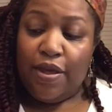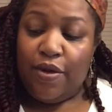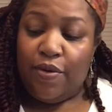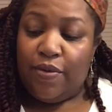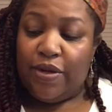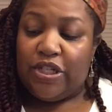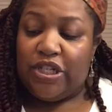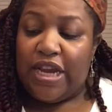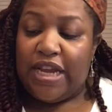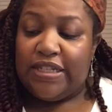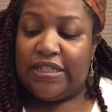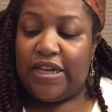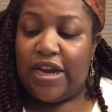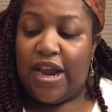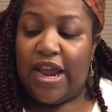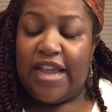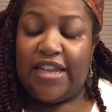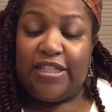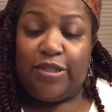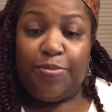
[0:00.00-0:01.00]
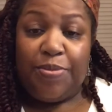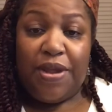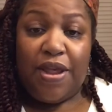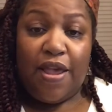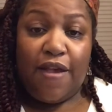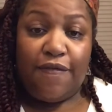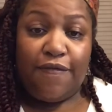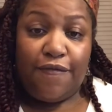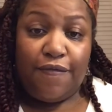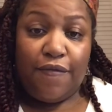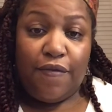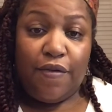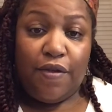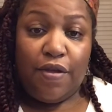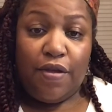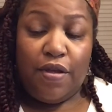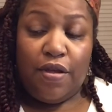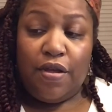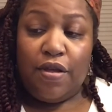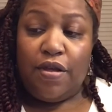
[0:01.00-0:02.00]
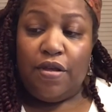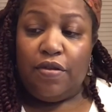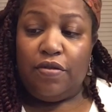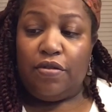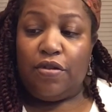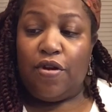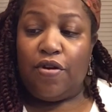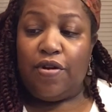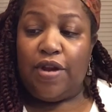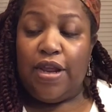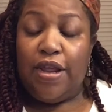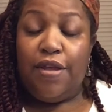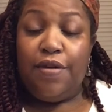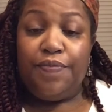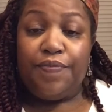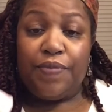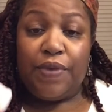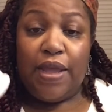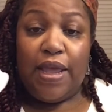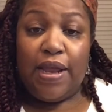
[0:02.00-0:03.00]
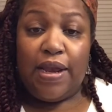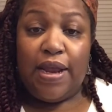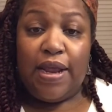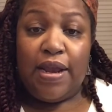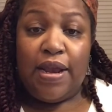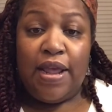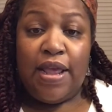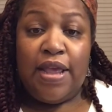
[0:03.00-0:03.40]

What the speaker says: which has your SPF 30 in it.